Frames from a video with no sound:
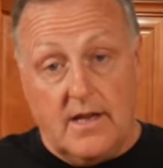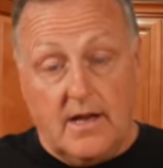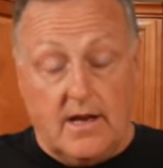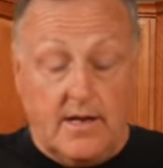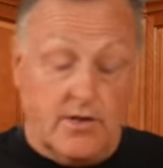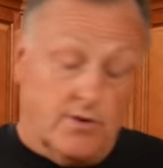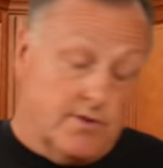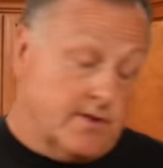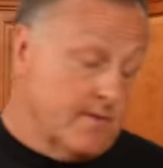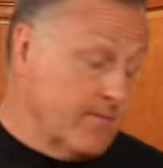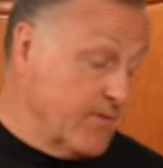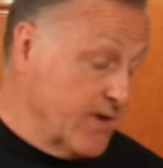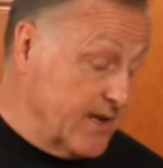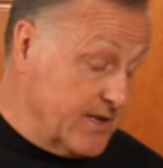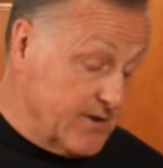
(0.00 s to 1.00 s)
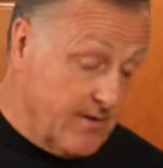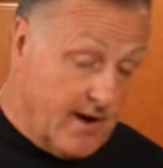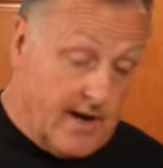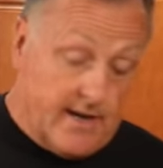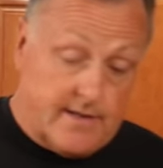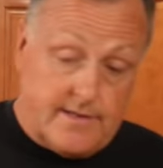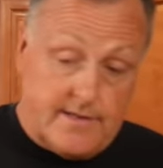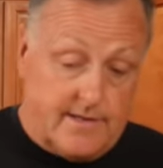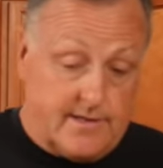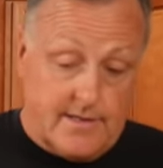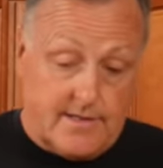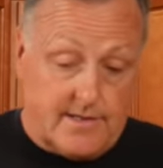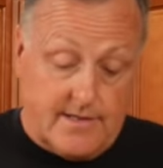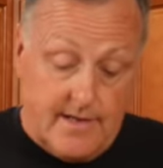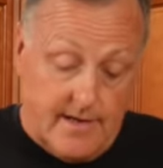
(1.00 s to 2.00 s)
use some freezer ice to
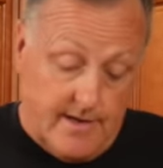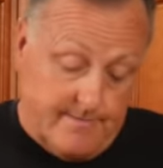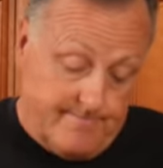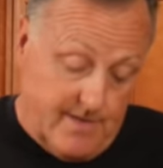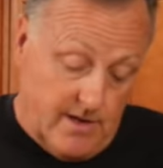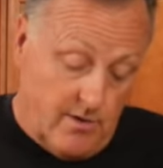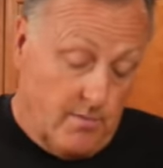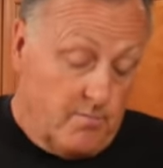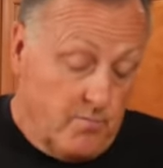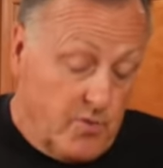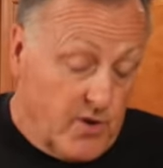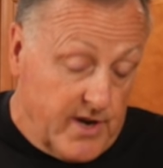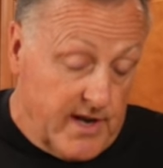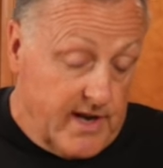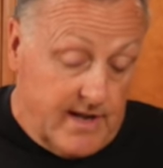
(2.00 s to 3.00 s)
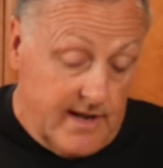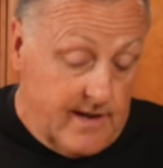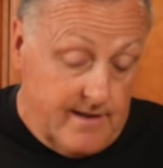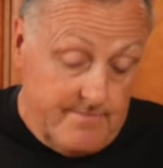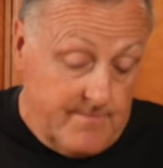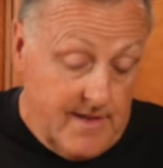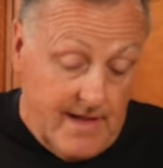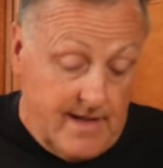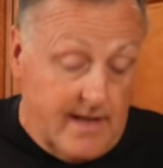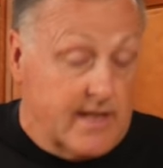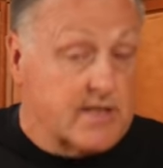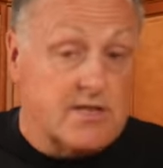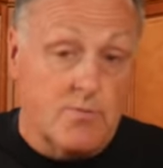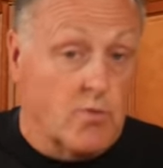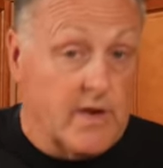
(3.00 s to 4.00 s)
just put it in
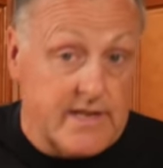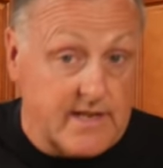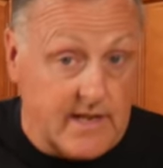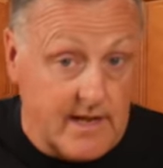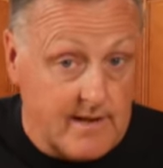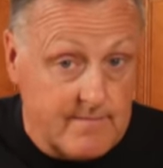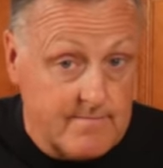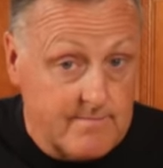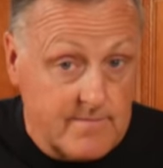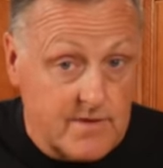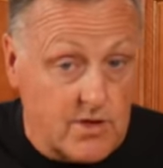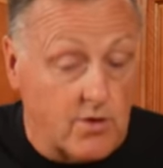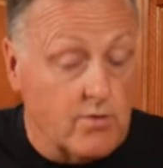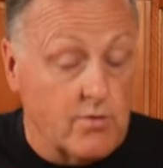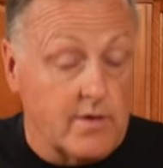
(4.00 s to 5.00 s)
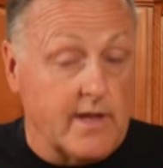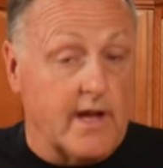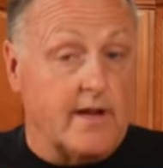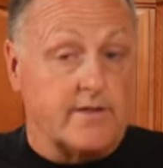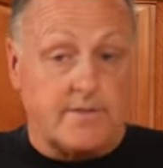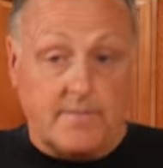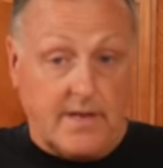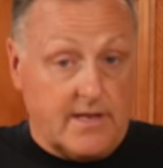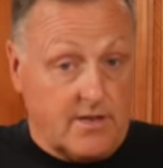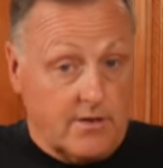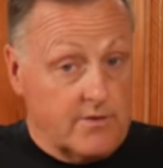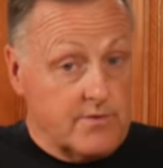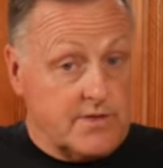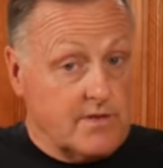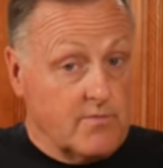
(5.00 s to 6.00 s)
some whiskey to cool down, to
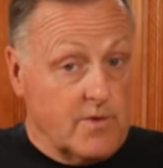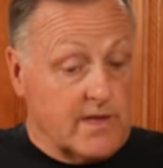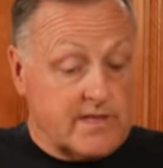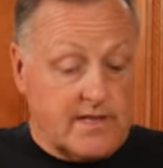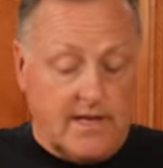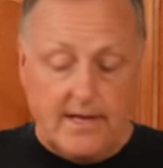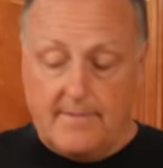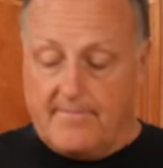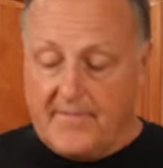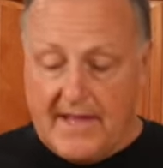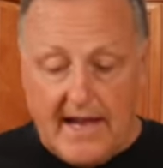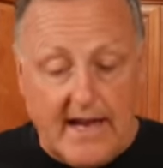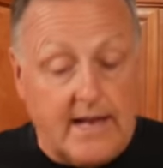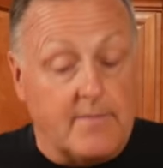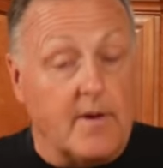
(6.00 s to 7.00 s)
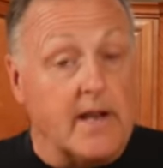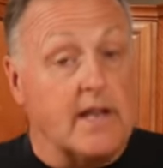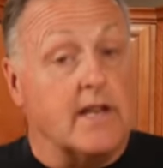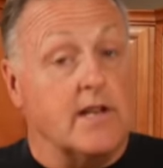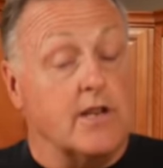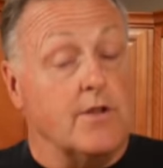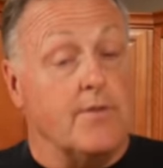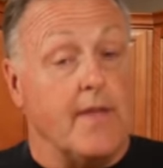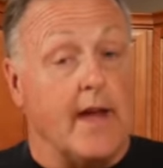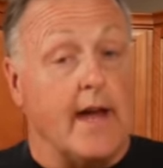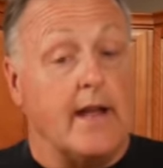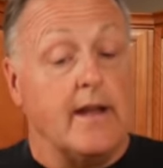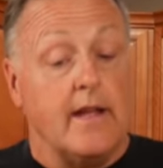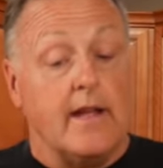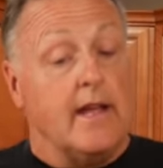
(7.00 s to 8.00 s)
dilute some whiskey. Anybody can do
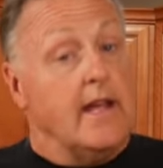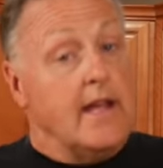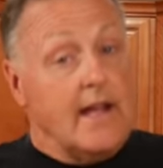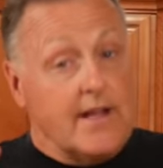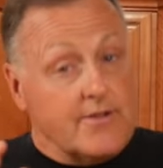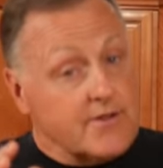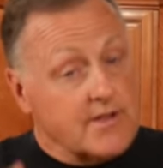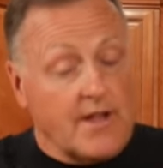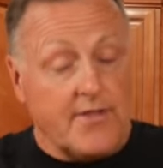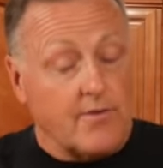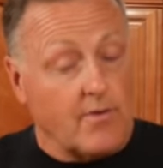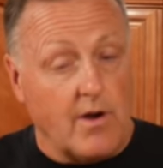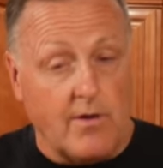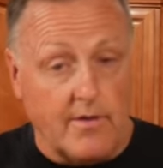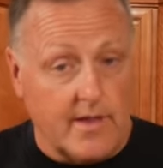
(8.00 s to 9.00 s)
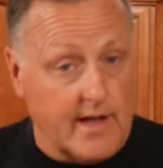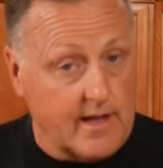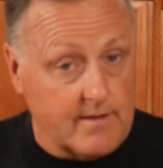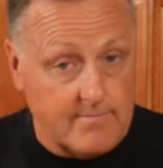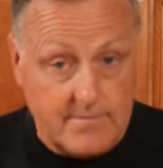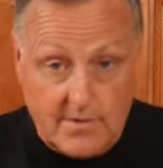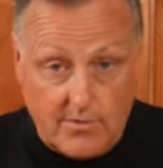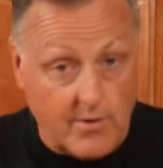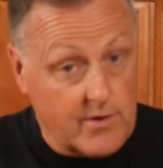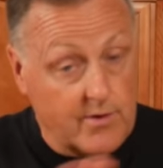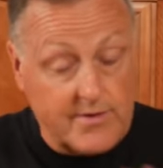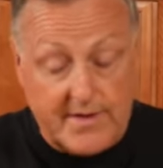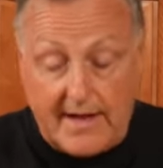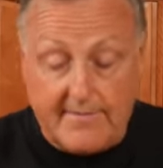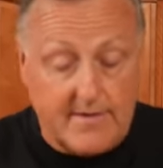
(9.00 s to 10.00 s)
that, and there's nothing wrong with that. Lord
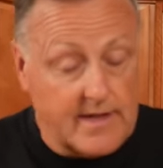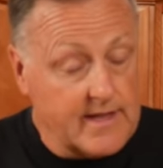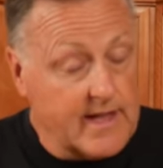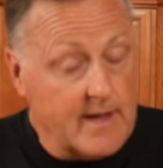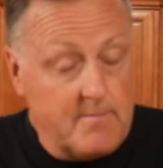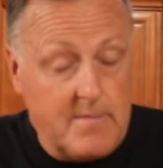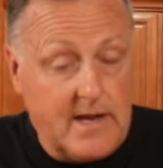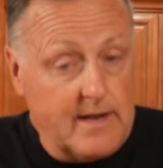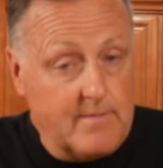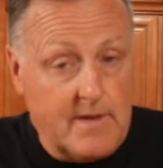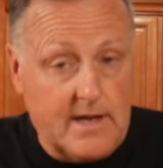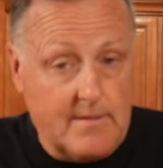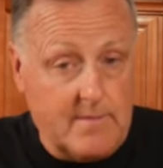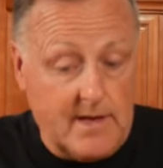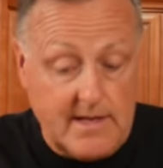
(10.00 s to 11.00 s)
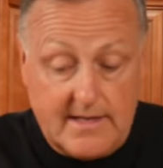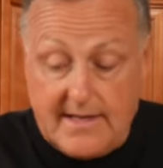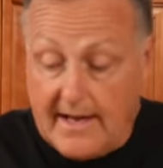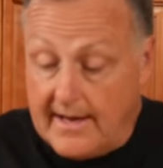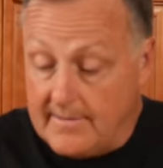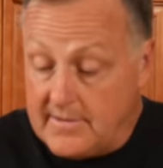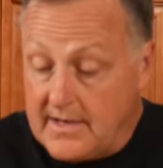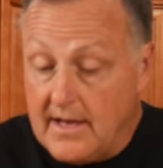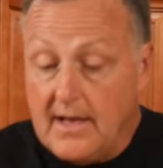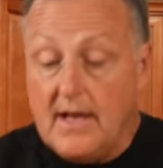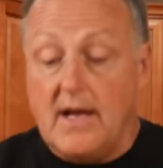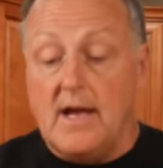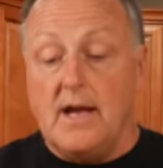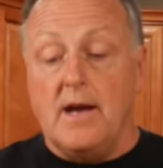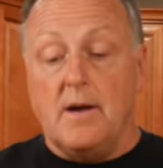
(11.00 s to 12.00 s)
knows I've done that many times.
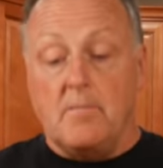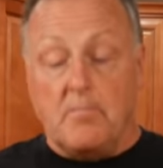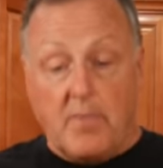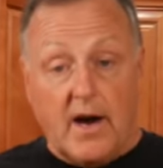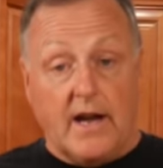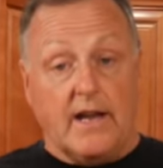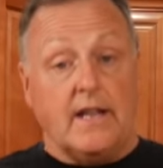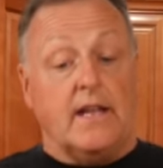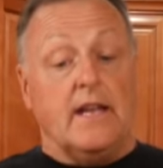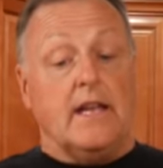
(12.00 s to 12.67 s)
But